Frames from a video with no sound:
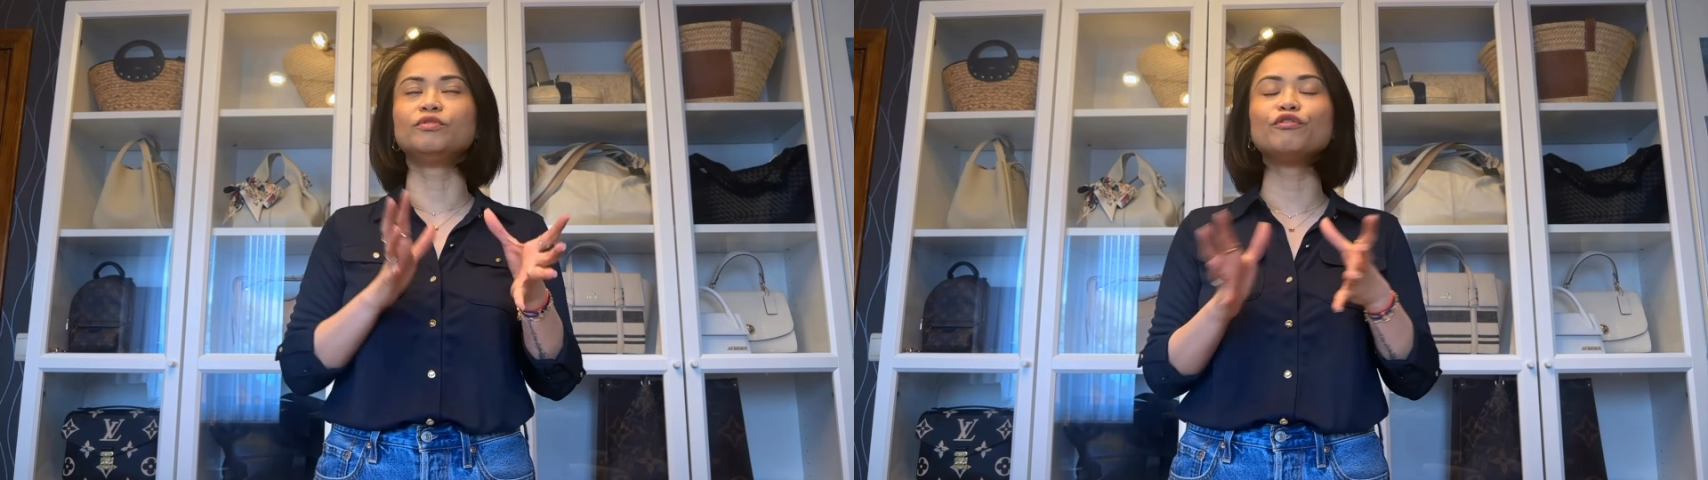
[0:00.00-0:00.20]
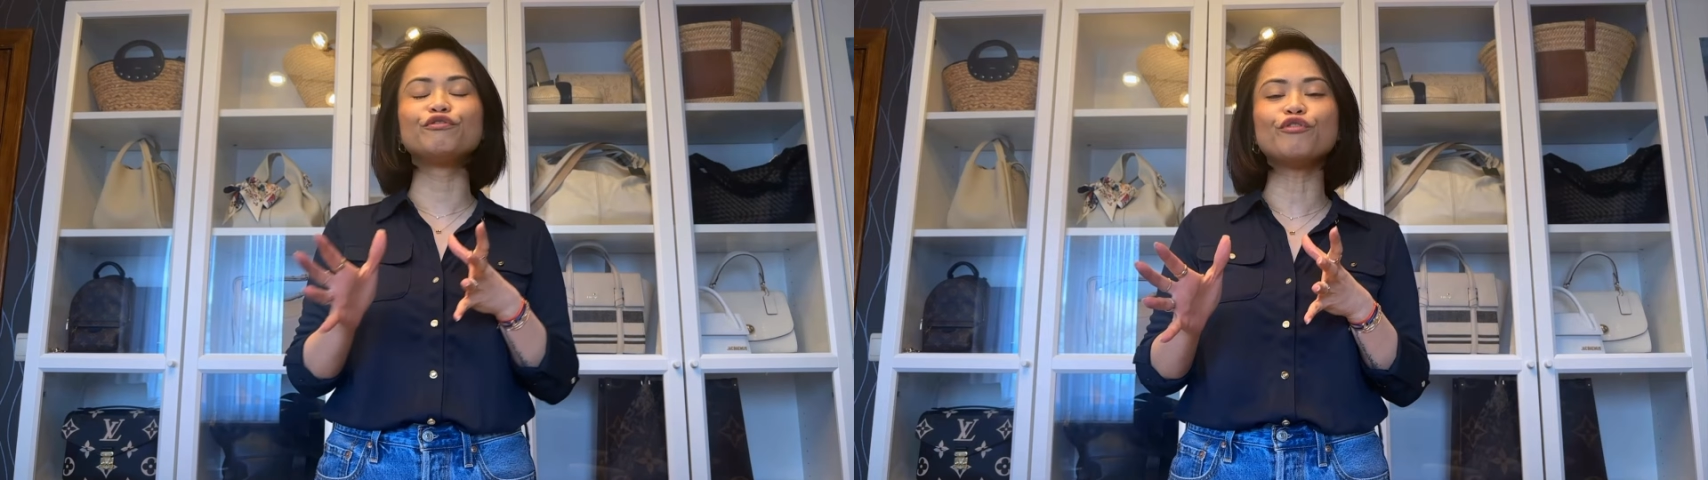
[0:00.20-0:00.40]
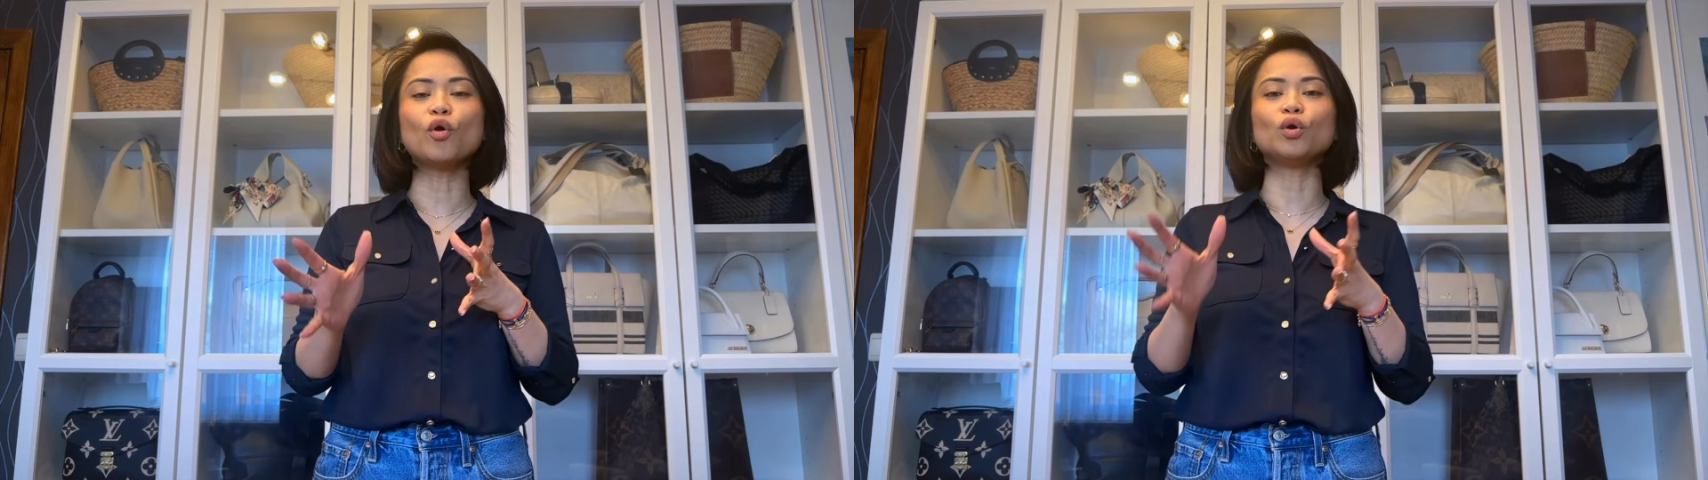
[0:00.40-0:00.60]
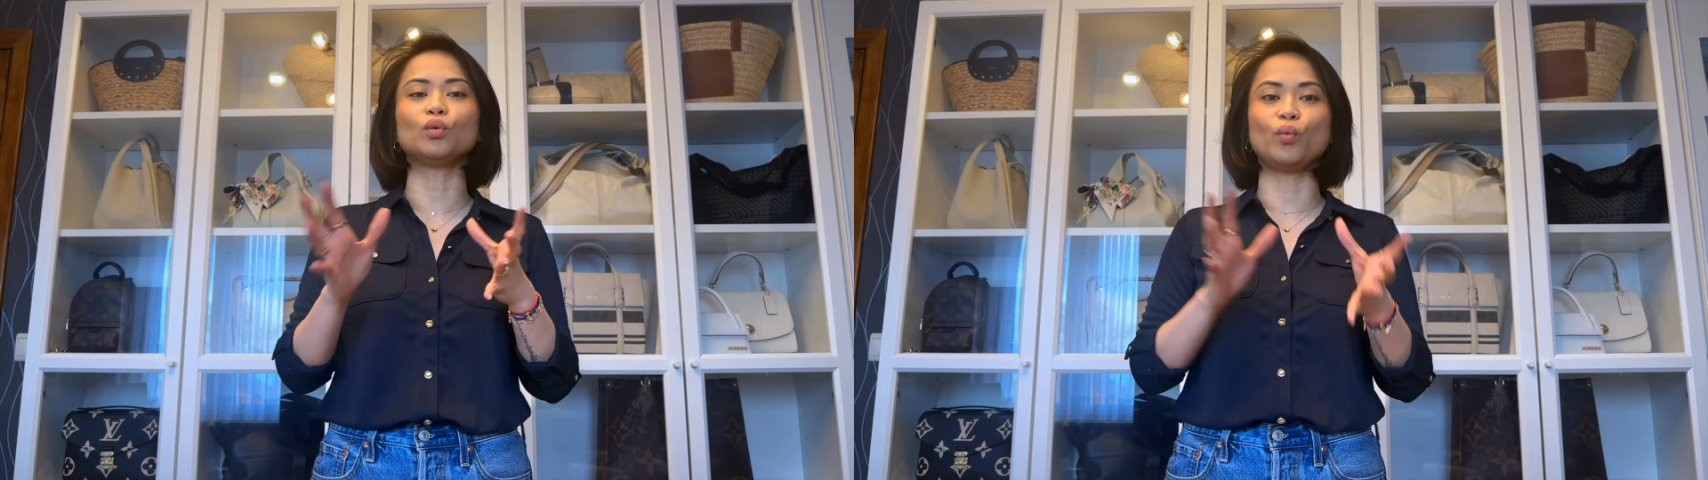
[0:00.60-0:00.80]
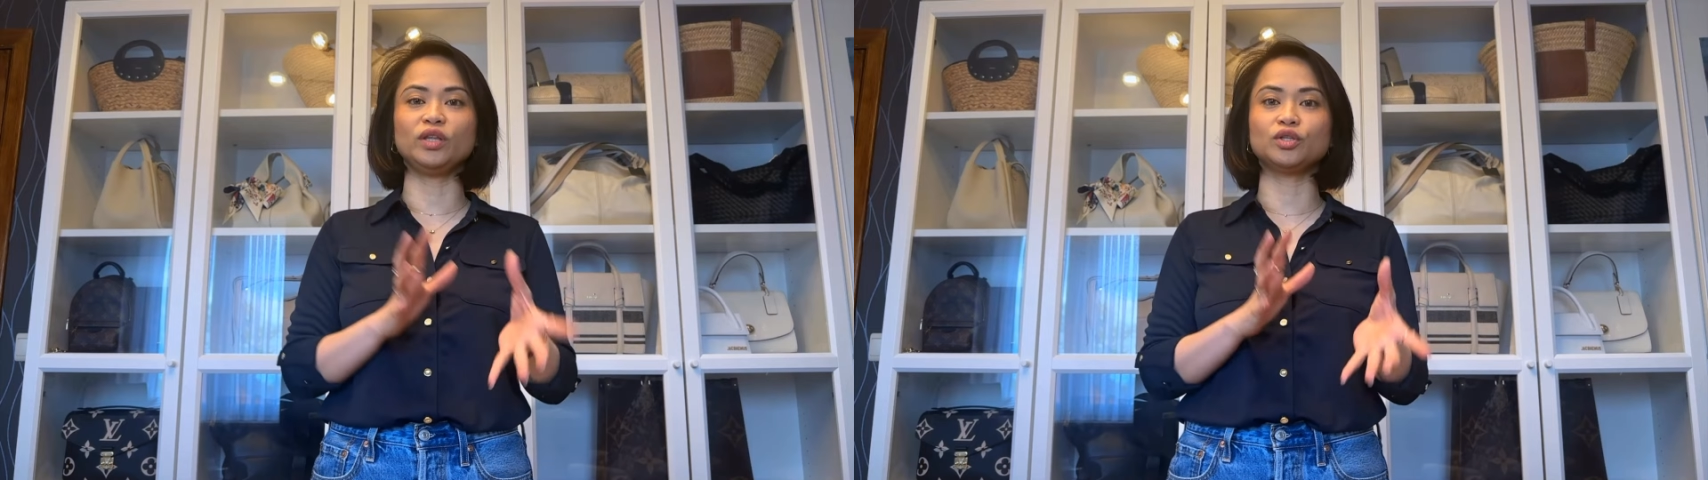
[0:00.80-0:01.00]

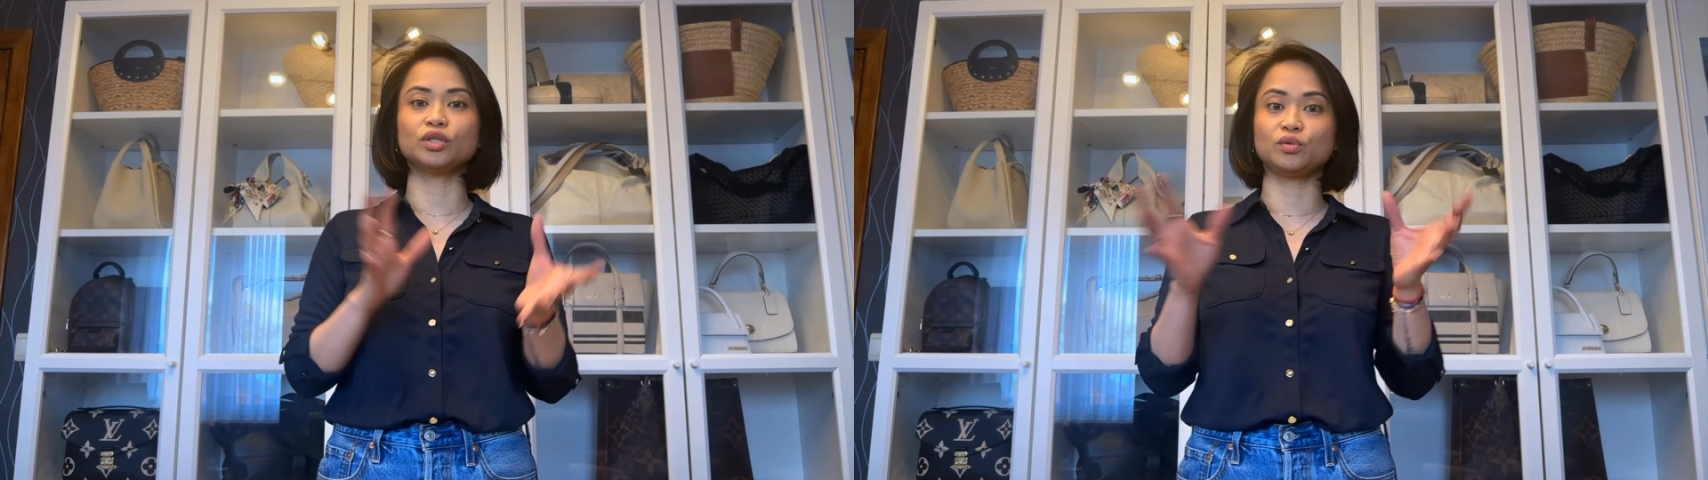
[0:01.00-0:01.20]
fall, winter